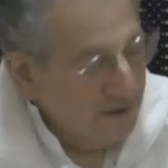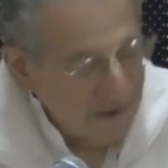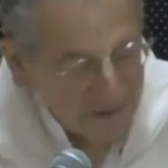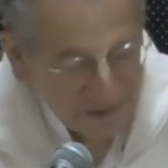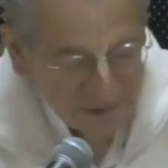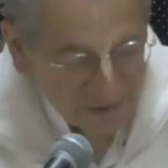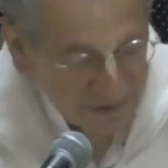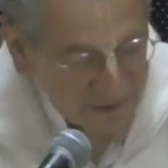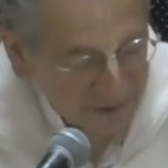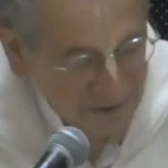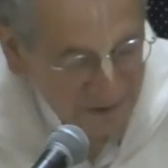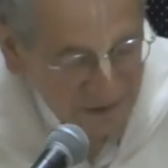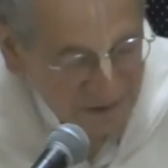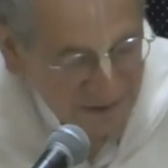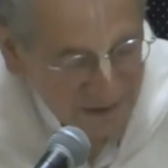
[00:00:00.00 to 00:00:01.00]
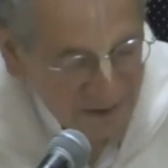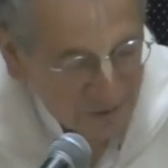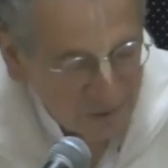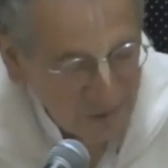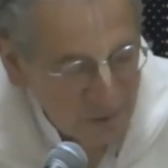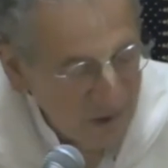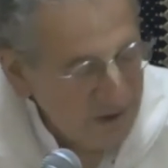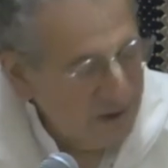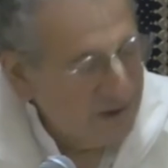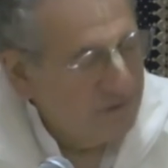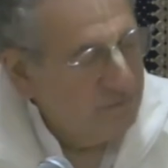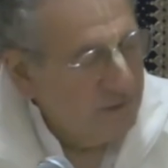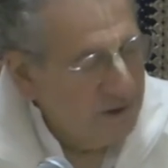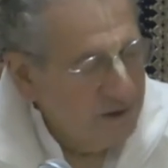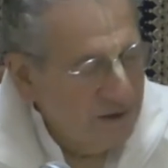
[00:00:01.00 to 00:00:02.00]
And they're, the only way they
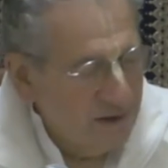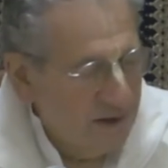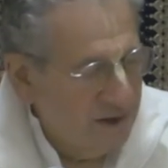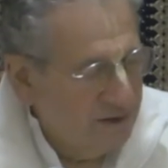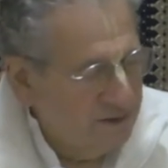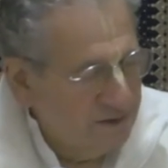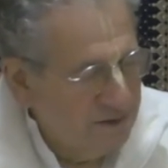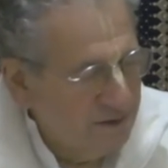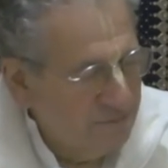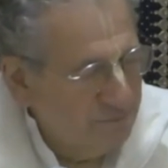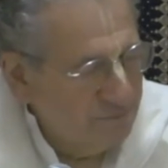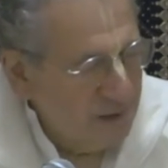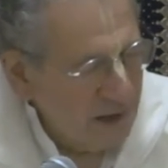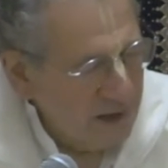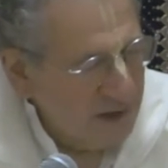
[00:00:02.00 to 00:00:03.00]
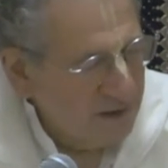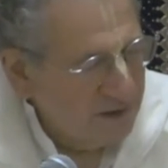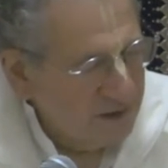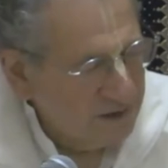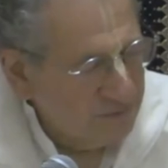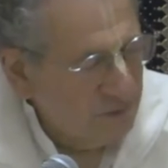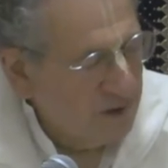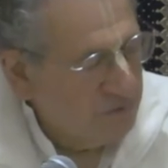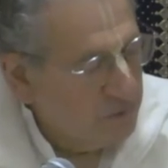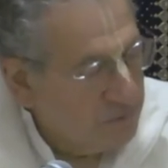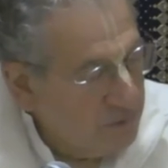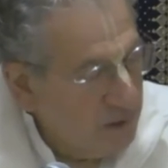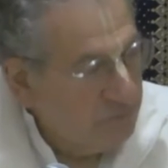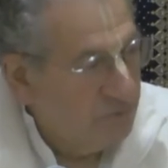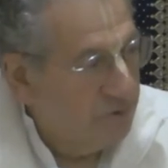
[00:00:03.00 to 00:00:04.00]
can mitigate the pain is by
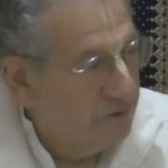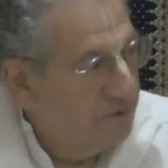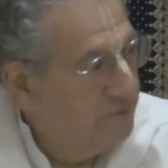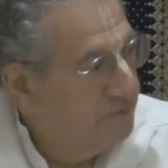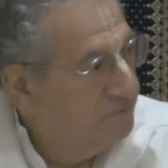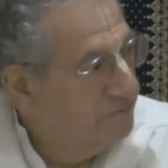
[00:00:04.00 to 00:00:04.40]
remembering,